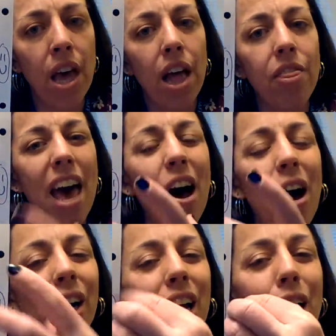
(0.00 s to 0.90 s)
They
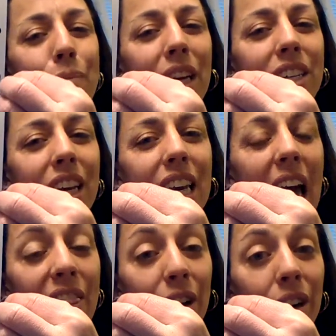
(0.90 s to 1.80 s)
are coming
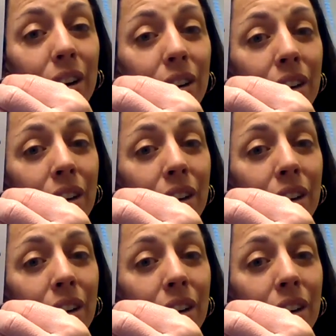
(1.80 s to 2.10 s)
together.